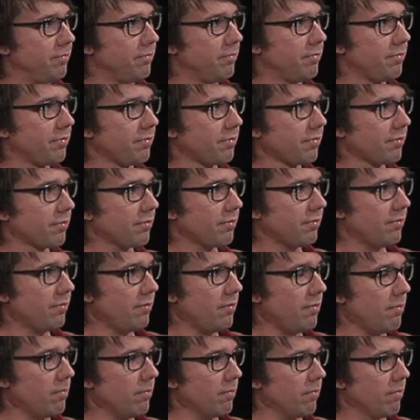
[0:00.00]

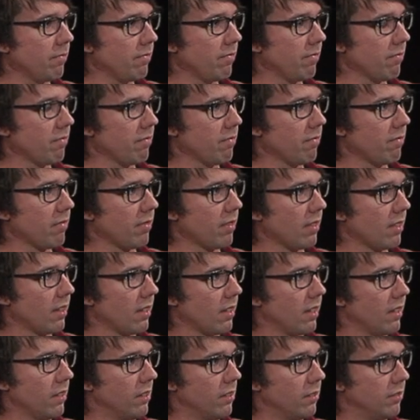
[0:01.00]

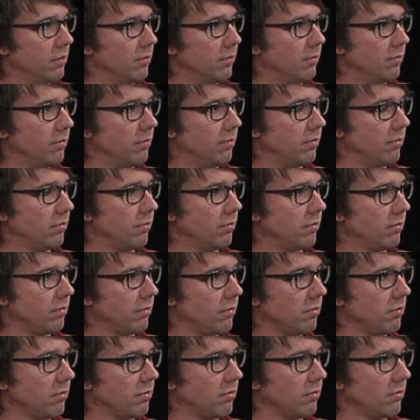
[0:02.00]

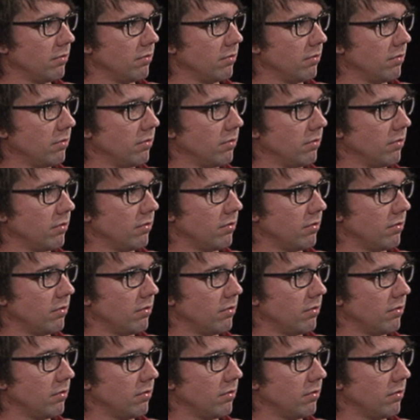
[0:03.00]
This person isn't speaking.